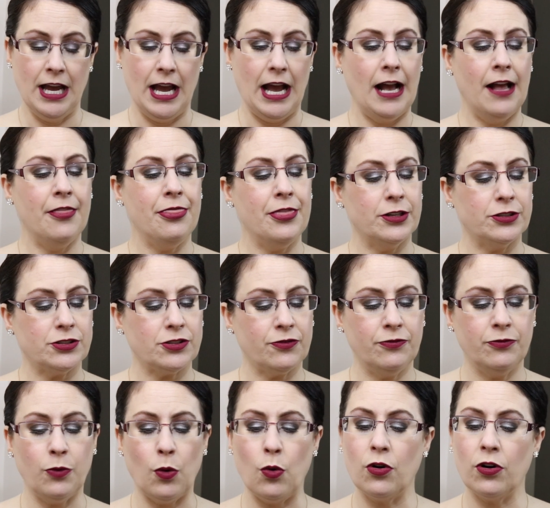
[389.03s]
And there's
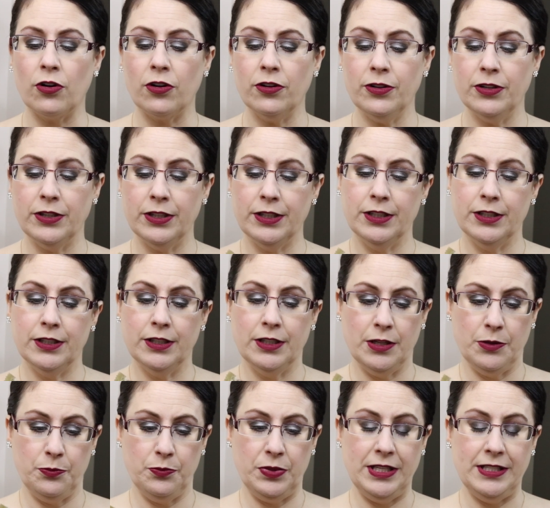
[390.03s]
4
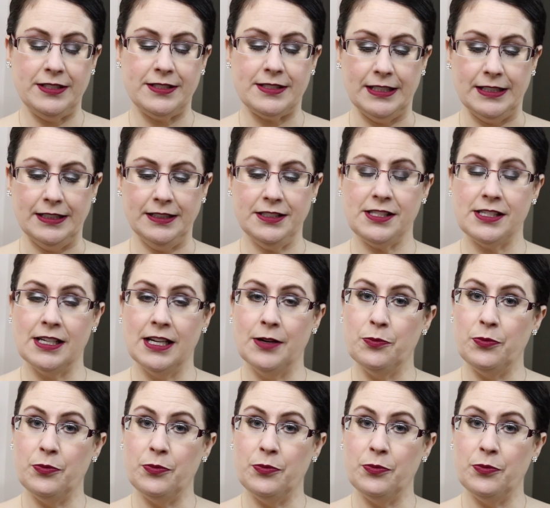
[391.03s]
pieces,